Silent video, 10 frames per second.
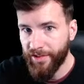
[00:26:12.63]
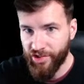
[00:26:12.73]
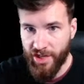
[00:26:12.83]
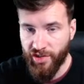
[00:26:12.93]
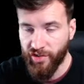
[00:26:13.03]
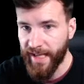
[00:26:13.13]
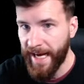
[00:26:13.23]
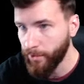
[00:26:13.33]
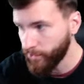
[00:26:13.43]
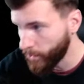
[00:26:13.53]
Changes in
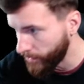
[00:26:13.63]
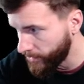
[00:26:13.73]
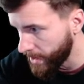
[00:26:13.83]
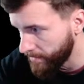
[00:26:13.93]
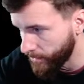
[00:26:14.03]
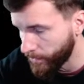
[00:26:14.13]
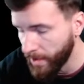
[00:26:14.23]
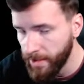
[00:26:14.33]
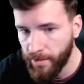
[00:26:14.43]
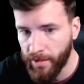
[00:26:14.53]
household savings,
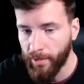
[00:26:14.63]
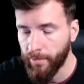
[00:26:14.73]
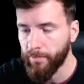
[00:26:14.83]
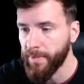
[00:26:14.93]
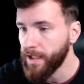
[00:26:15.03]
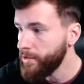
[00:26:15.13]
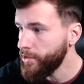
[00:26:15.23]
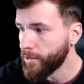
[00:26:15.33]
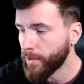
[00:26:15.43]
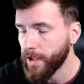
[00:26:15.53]
right, me and
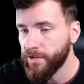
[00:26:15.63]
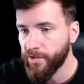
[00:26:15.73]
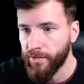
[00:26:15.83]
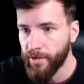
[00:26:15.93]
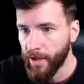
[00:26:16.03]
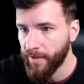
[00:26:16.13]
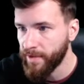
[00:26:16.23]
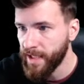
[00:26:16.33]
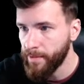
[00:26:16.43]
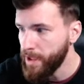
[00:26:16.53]
you, right, just,
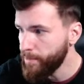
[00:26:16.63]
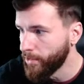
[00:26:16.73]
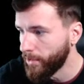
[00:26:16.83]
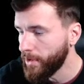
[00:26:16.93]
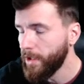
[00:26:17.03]
everyday people,